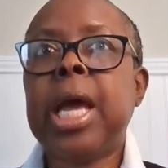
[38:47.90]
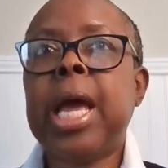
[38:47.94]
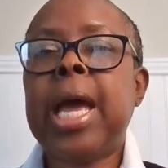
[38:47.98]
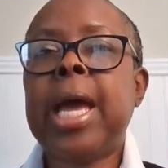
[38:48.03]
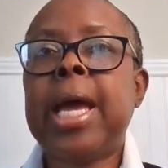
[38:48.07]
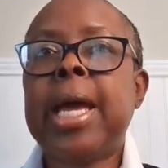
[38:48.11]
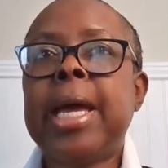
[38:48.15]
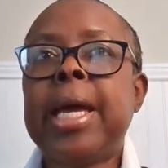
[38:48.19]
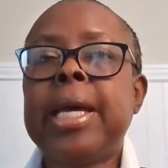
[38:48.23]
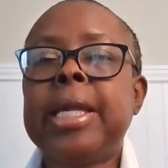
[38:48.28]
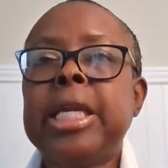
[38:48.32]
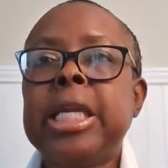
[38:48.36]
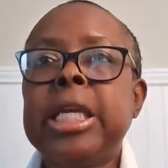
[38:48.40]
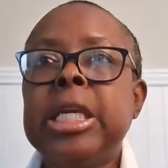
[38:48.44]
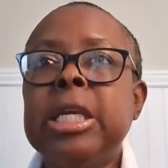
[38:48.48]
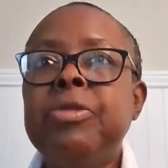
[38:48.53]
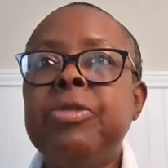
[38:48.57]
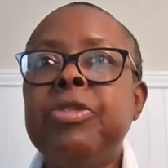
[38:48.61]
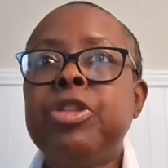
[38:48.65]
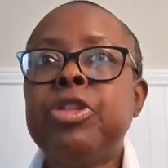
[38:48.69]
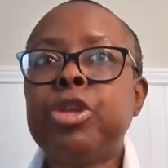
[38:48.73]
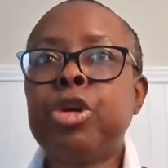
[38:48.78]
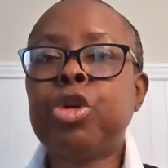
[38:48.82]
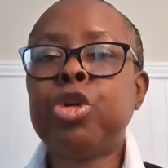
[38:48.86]
And
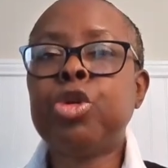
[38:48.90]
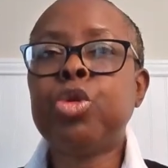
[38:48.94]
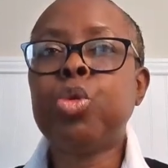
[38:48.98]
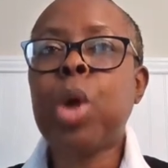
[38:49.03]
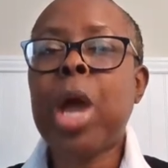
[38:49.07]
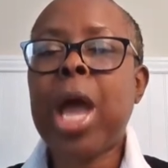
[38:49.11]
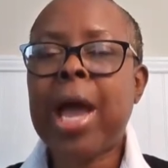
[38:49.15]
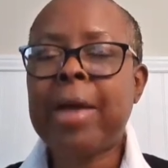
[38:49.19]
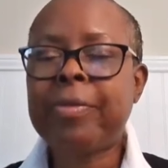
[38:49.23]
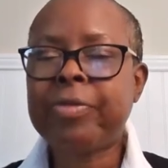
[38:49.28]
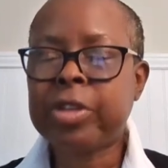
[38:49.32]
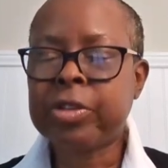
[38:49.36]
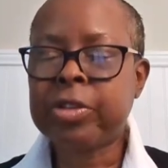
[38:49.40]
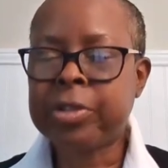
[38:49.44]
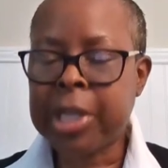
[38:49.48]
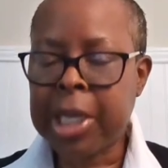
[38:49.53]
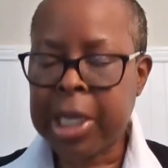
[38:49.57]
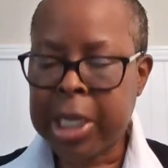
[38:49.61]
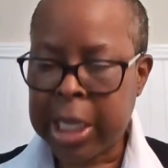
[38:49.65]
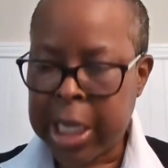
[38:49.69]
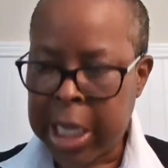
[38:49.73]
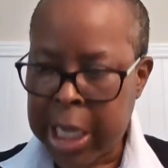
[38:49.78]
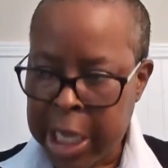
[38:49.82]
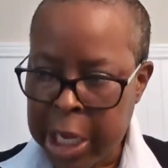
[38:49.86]
even though you have to
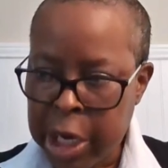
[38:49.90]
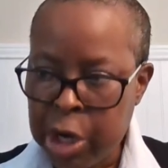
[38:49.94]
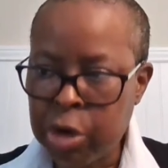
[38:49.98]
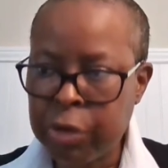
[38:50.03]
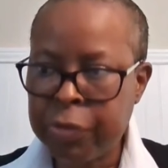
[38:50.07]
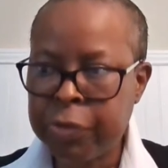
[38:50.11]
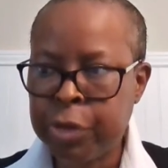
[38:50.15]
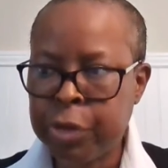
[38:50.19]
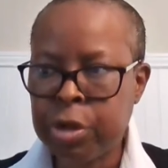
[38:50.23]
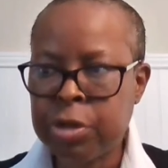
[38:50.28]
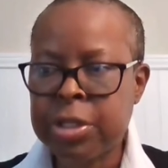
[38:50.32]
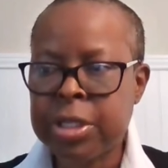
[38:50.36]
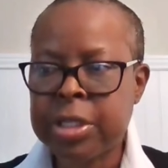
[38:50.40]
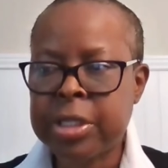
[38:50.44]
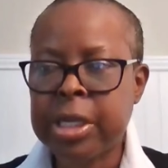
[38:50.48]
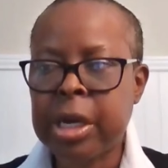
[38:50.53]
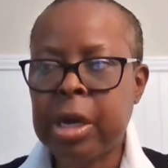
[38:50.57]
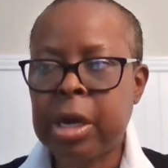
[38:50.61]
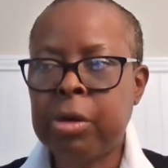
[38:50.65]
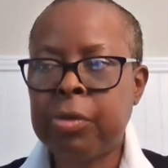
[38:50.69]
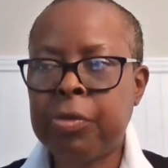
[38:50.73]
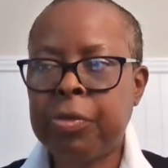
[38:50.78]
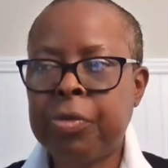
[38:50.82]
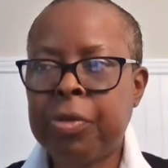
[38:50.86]
take care of
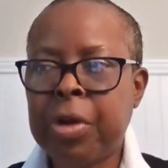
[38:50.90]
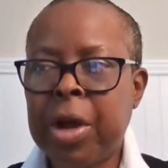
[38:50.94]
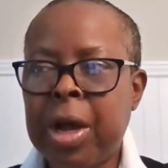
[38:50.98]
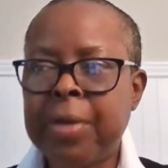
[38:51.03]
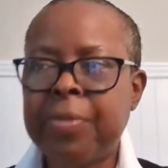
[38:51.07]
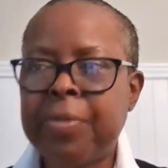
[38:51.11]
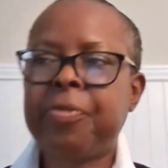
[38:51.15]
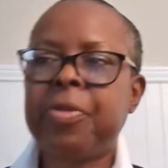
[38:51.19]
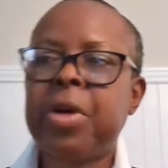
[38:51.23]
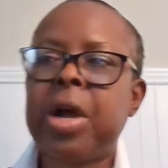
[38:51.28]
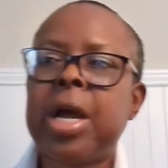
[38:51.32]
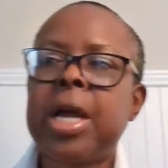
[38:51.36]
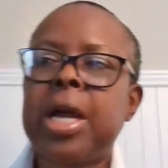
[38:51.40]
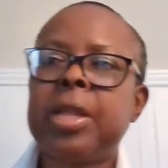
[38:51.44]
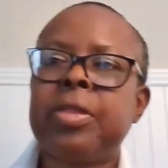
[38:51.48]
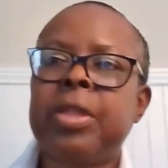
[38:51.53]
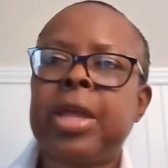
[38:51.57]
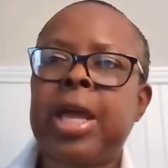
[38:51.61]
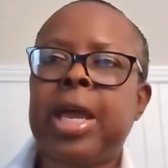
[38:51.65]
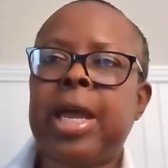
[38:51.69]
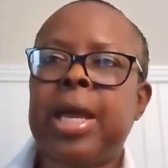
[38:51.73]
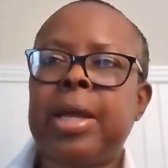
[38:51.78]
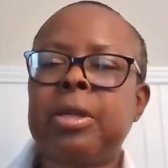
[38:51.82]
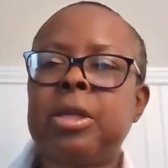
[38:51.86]
yourself, I find
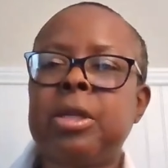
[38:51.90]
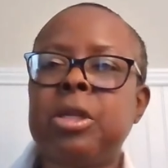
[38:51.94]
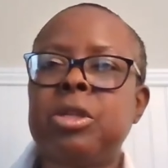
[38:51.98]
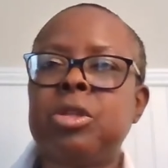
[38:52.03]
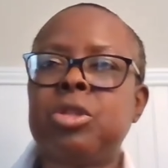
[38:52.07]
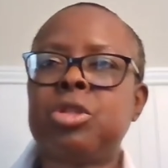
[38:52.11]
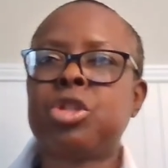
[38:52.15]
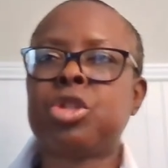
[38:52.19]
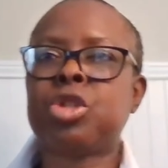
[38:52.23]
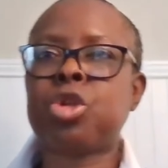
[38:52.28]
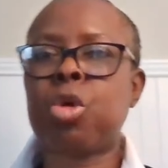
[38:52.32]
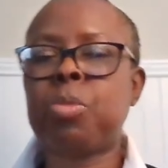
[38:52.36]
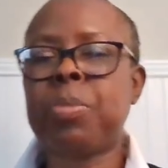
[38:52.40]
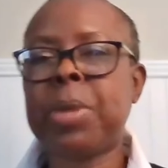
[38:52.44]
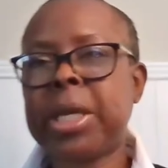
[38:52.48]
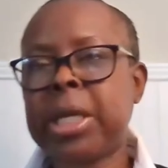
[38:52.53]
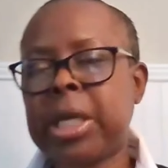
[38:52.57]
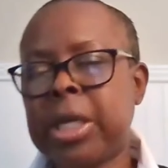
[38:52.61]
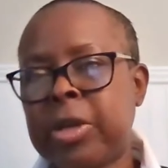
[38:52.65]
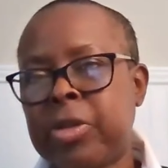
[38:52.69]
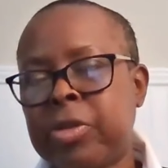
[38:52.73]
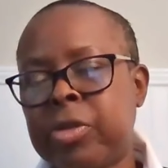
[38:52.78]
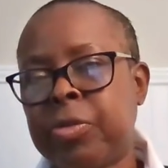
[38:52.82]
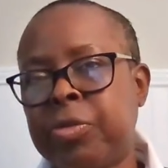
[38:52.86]
that so
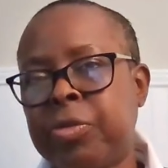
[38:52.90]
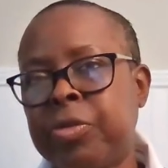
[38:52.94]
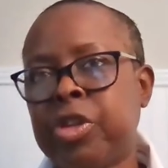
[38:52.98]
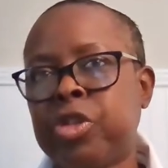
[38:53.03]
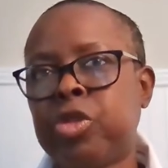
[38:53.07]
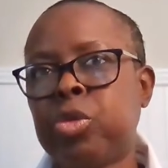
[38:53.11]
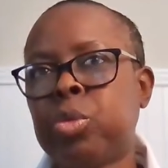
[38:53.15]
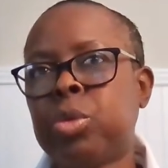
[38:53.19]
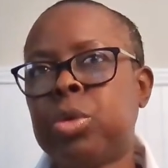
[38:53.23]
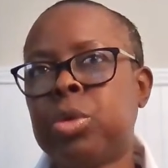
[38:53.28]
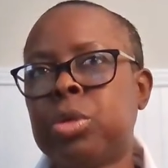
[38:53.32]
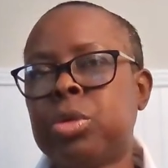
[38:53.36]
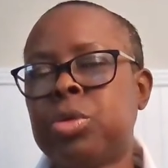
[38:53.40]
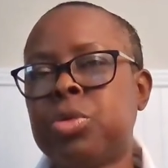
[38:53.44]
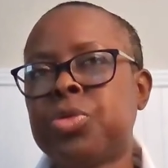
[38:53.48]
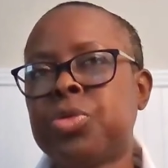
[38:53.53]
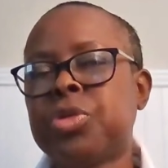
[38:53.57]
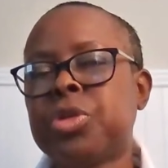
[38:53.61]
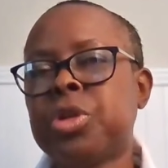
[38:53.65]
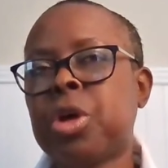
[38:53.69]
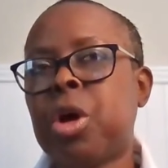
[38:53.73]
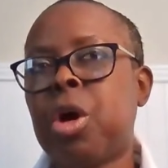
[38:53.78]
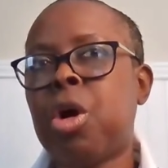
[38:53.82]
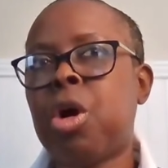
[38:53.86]
many
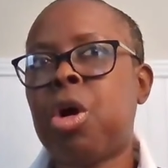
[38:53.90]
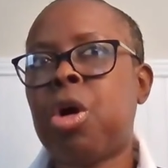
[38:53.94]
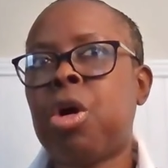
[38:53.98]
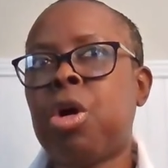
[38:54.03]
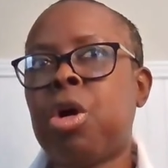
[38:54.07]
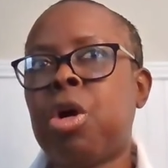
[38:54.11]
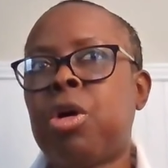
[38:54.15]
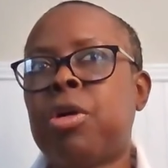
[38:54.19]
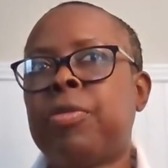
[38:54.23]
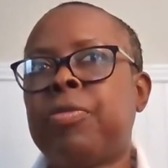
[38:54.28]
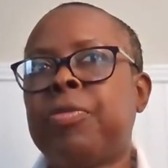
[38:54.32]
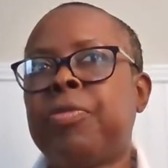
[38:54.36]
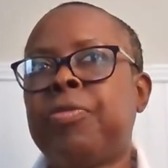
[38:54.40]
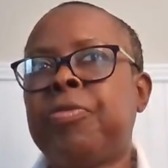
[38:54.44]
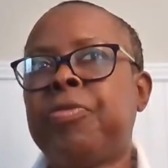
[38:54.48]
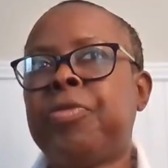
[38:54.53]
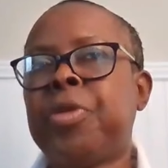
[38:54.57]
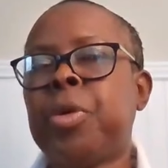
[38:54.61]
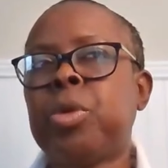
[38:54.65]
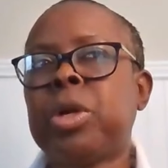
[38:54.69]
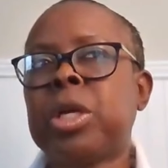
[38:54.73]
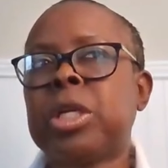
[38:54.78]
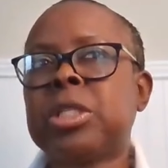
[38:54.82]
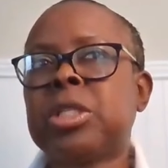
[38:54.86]
individuals are
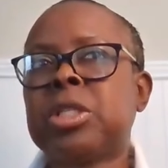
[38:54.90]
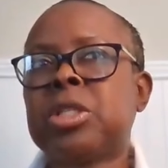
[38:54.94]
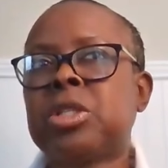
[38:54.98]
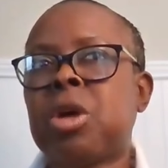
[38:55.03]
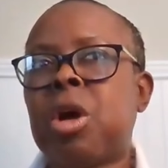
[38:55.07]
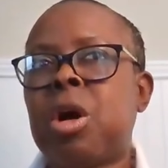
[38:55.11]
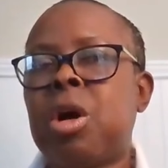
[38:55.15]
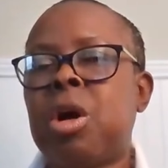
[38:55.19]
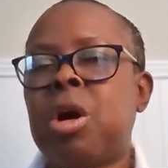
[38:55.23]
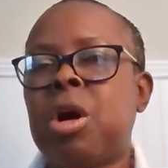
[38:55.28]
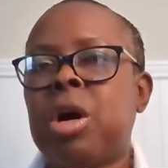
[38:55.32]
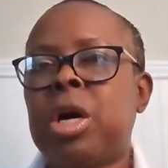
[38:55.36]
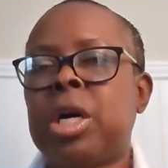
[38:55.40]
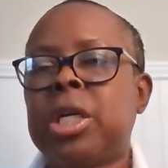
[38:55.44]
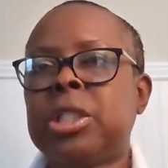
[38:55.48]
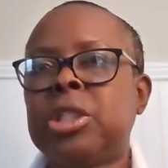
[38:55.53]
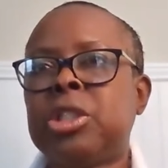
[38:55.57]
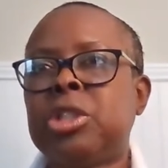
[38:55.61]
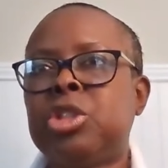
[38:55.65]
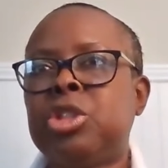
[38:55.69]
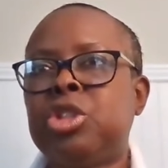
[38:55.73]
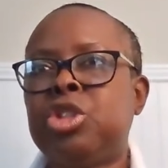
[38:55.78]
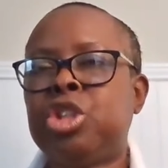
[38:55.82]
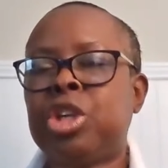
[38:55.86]
focused
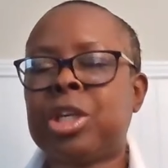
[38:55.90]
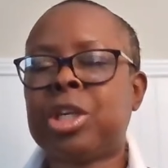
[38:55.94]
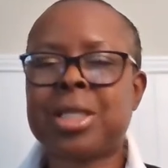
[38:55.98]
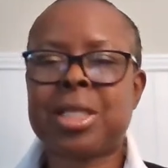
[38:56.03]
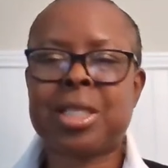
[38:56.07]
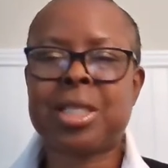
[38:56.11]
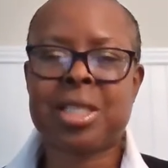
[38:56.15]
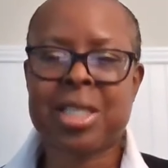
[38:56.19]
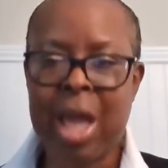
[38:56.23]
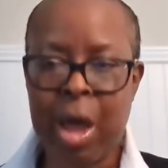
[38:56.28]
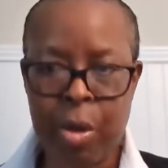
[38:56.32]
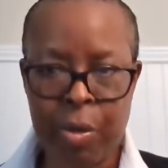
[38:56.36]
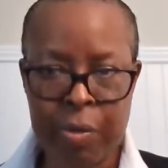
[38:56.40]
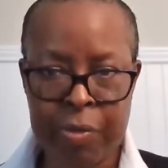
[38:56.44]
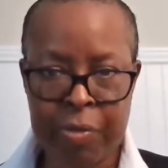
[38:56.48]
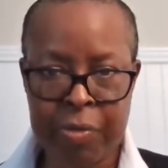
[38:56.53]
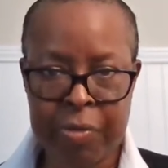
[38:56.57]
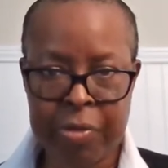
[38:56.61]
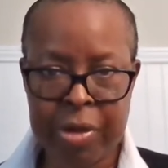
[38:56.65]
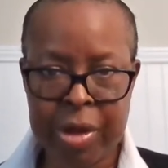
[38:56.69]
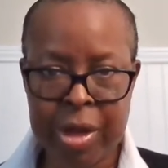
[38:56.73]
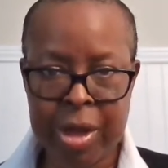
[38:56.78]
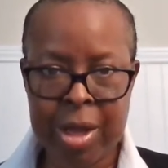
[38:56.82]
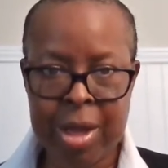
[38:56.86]
on just
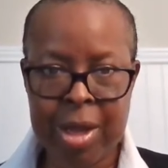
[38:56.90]
self.